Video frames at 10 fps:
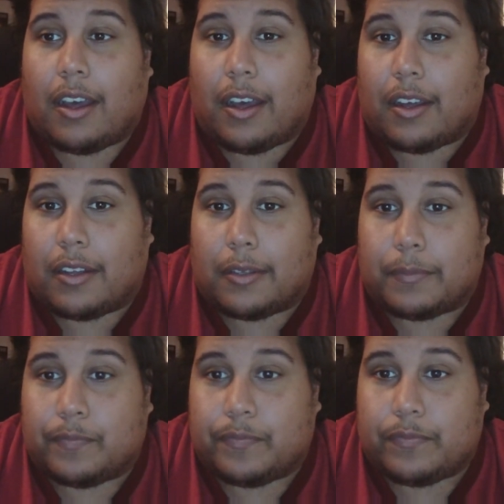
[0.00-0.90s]

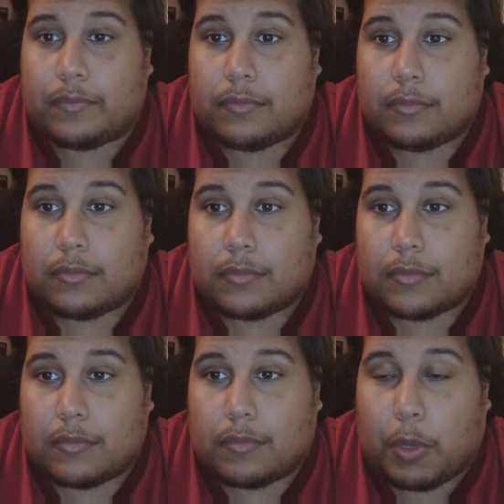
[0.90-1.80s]

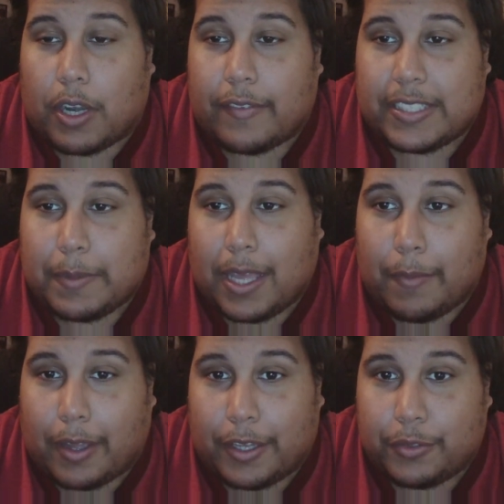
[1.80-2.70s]
Part of it's
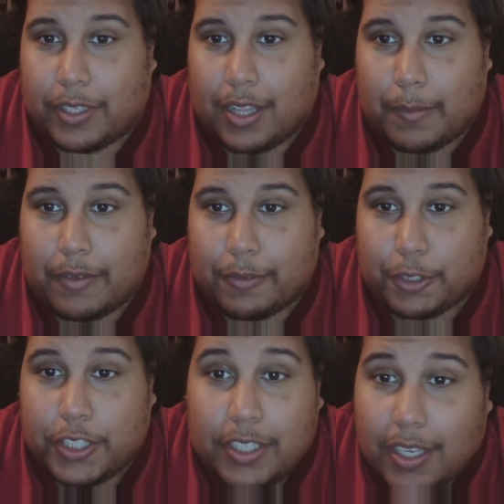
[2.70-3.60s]
become a country club in
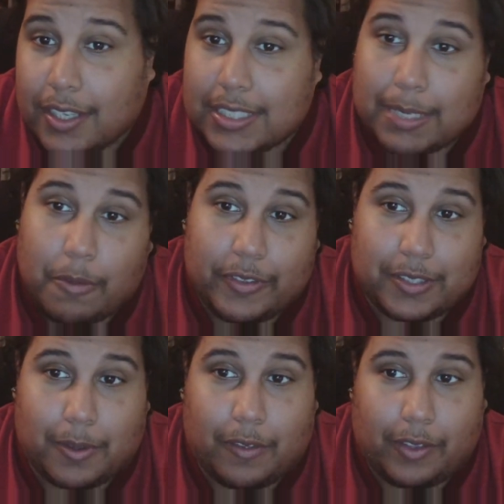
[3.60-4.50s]
Virginia, some of
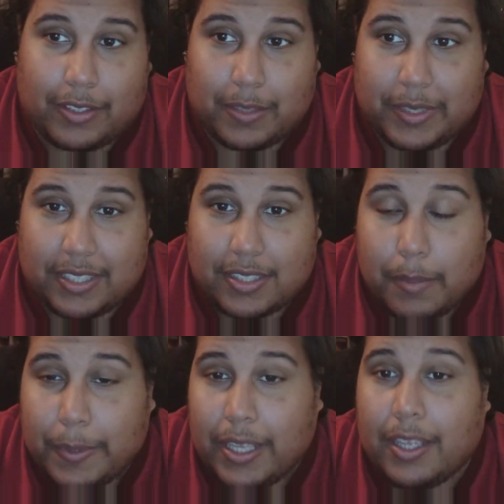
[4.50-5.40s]
it's oil fields in
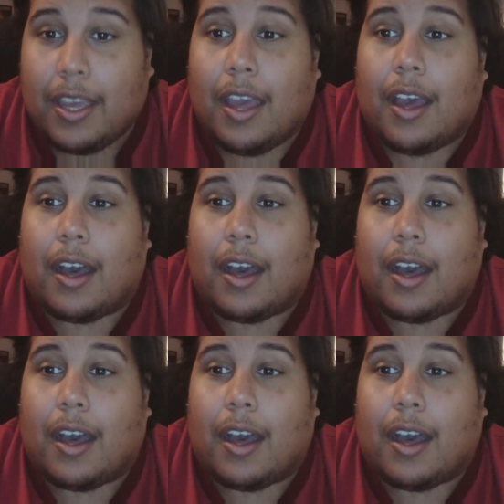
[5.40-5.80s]
Mississippi.